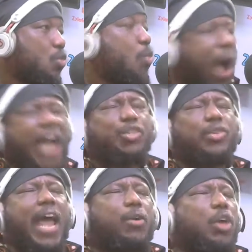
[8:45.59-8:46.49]
Why
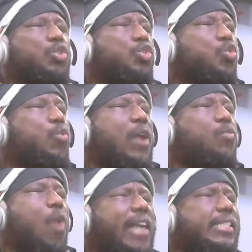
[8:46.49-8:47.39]
should I go to school
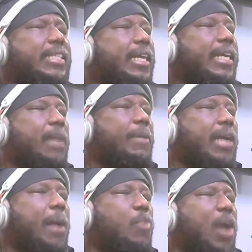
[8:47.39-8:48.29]
when one CD can
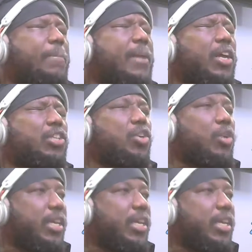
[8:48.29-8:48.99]
become $1 million?